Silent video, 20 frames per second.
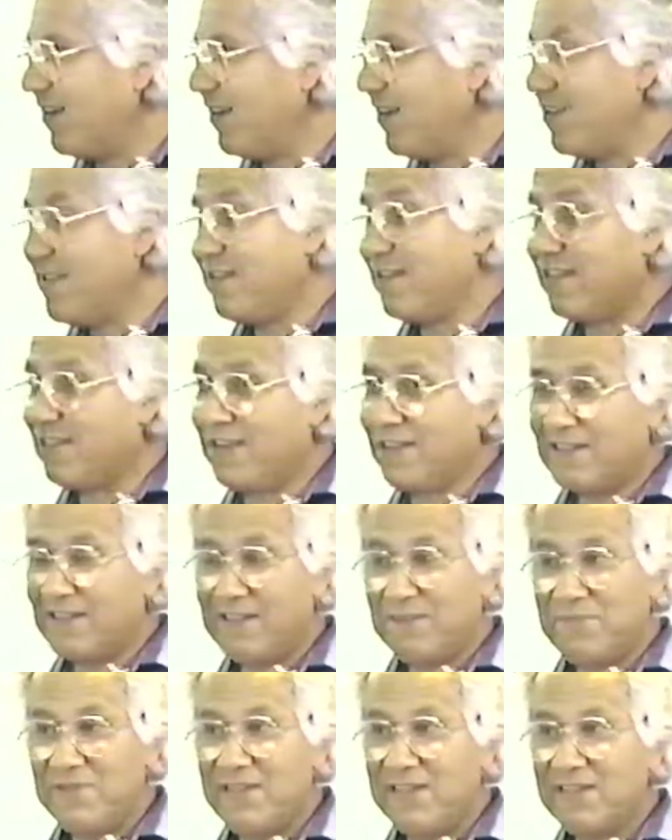And yet that's
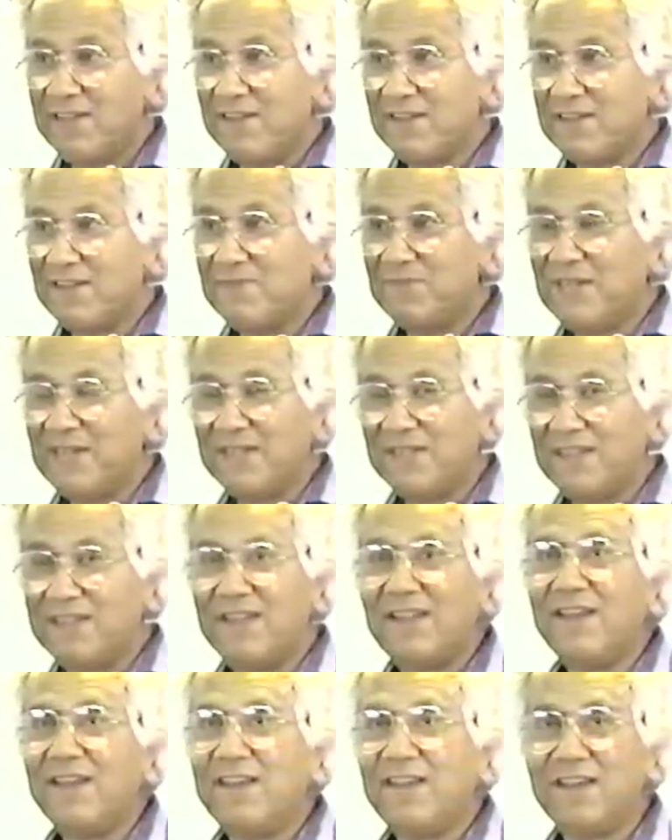not being talked about
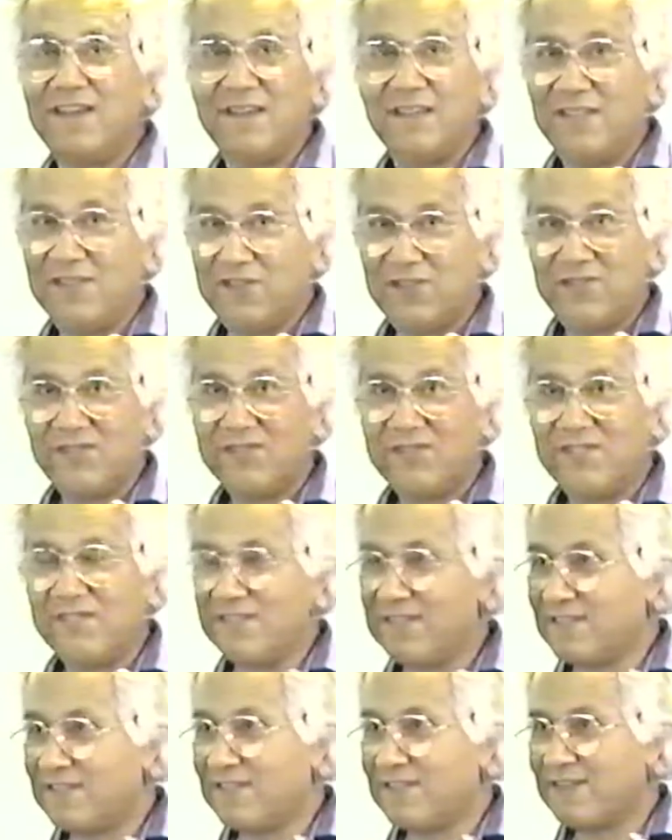today in the
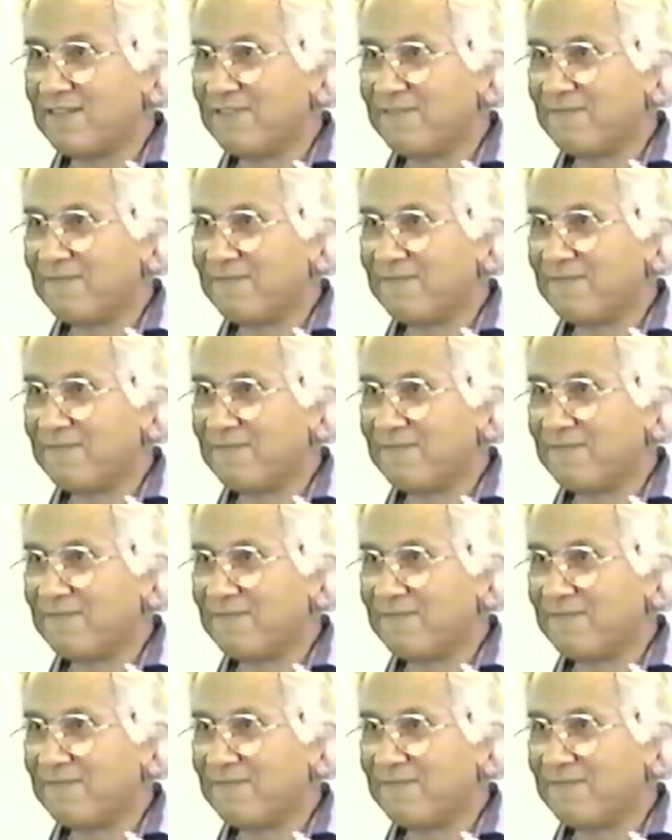churches.